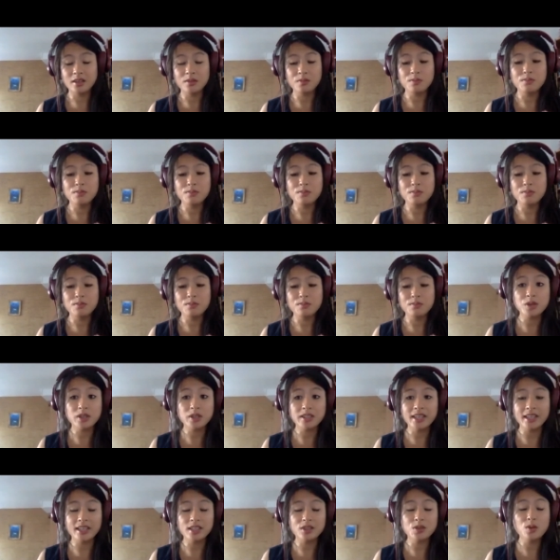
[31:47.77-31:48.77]
Make sure
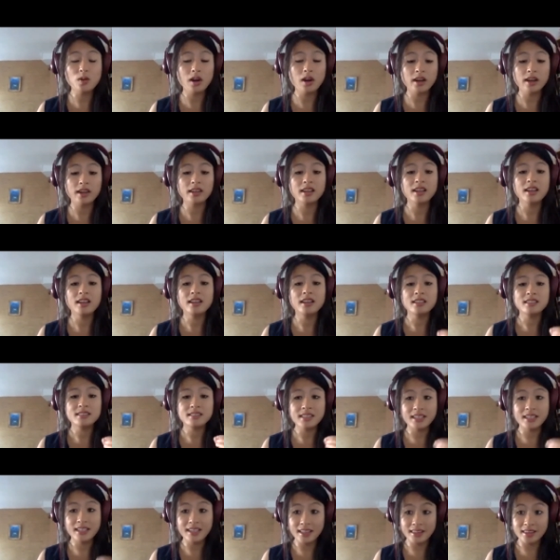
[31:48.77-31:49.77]
that you are
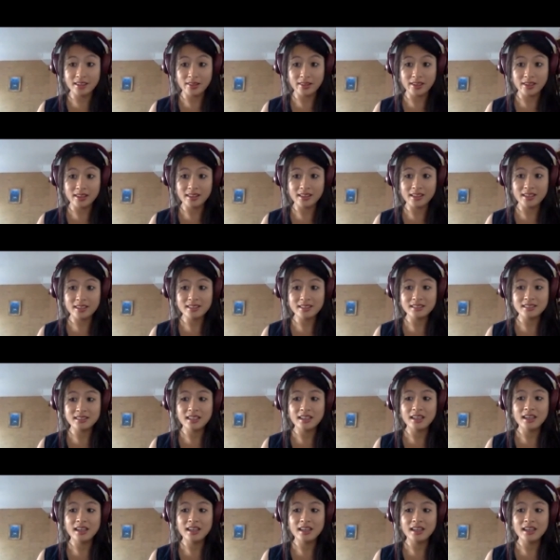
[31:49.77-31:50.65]
together in this